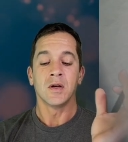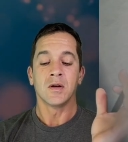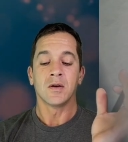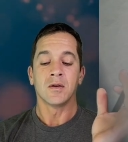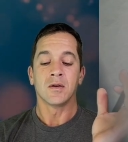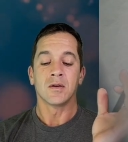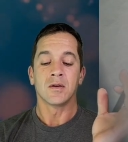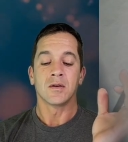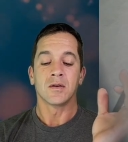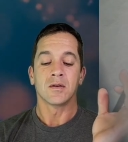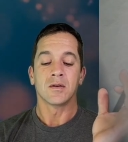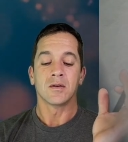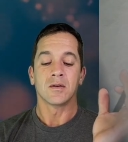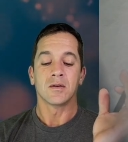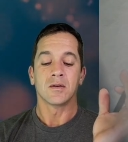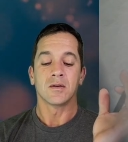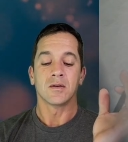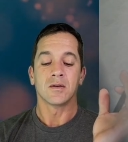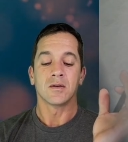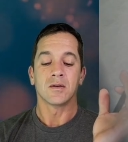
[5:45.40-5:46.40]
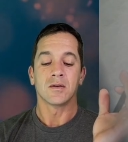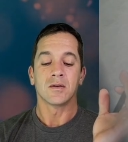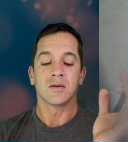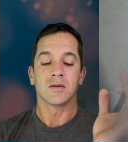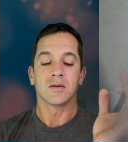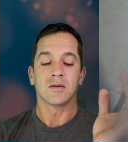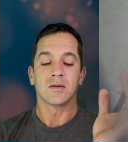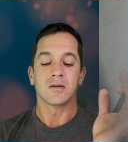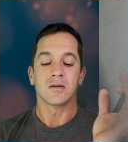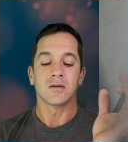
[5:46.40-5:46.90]

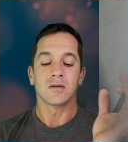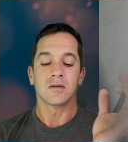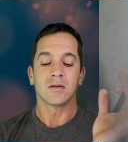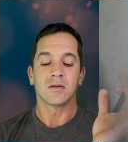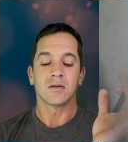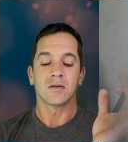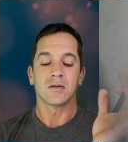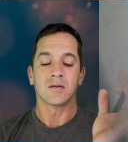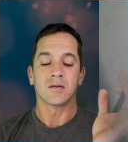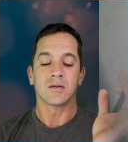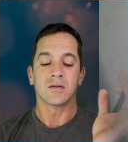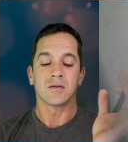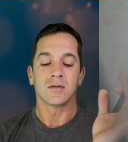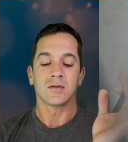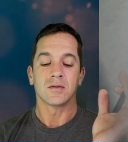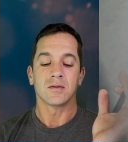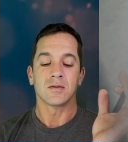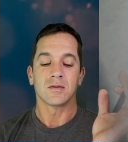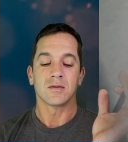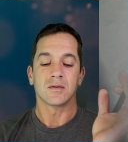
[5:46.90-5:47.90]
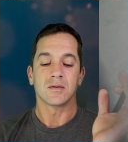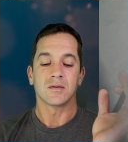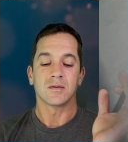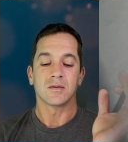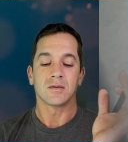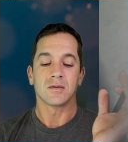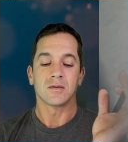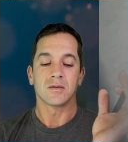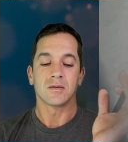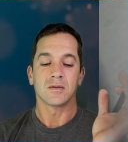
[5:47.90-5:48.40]

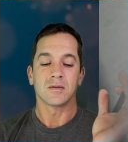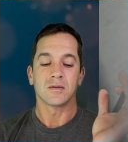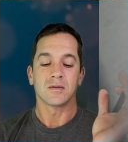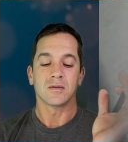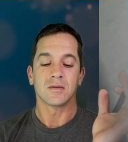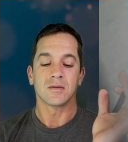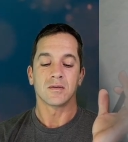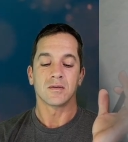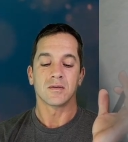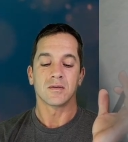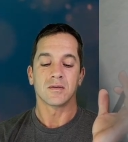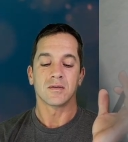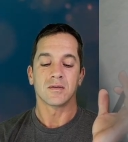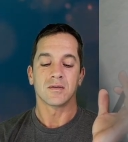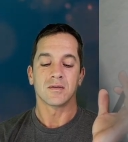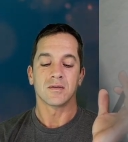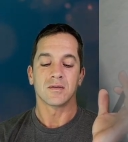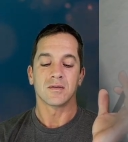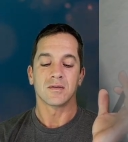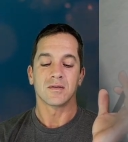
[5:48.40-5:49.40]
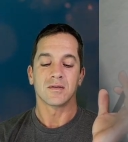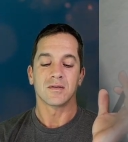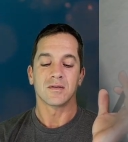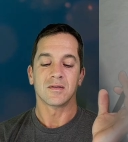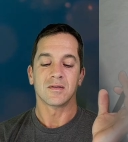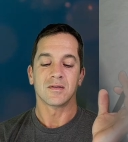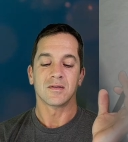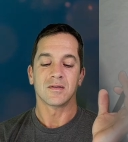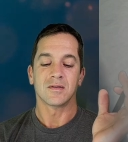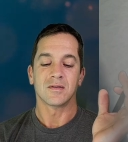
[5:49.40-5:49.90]

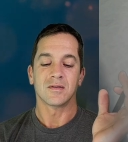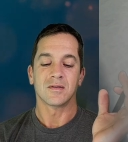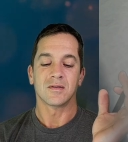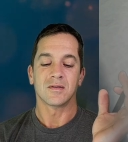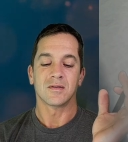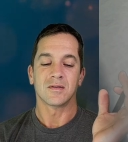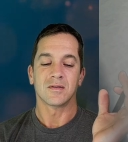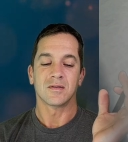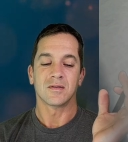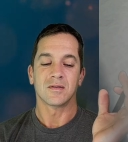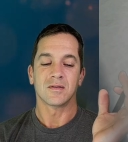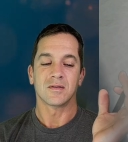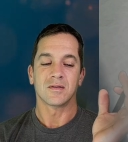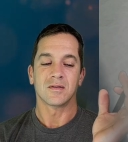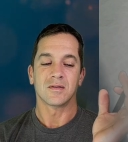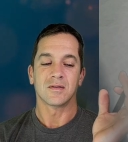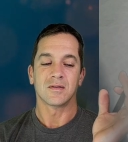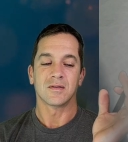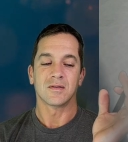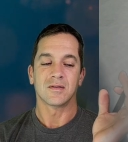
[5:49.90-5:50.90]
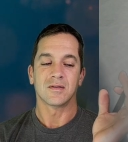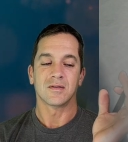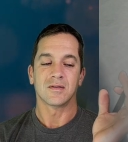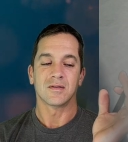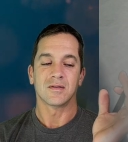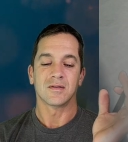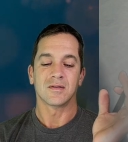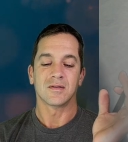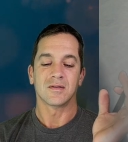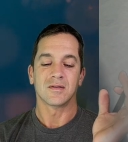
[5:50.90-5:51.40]

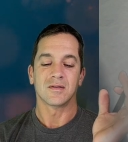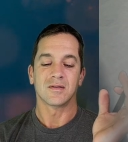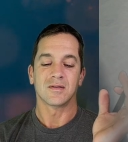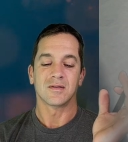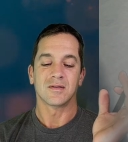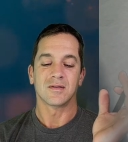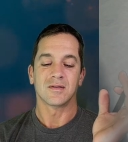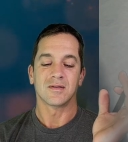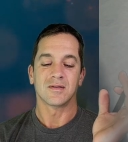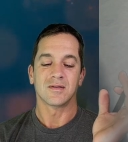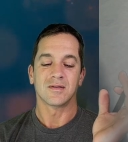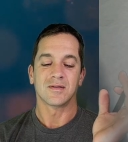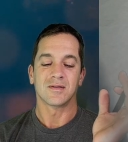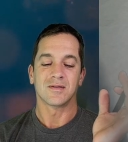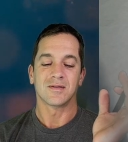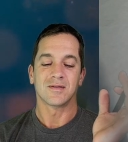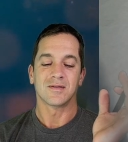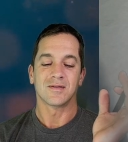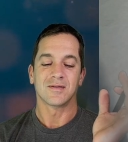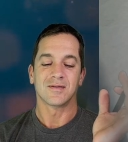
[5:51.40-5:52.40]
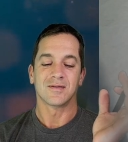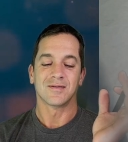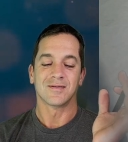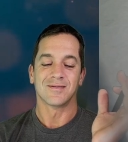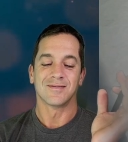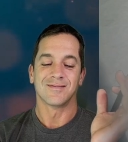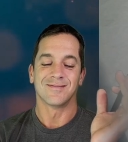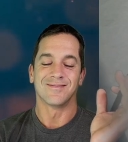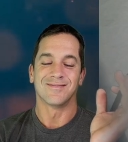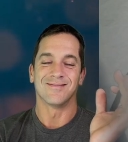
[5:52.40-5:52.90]

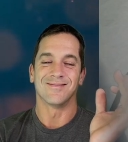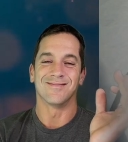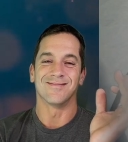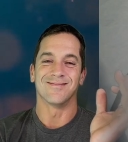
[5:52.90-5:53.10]
[no speech]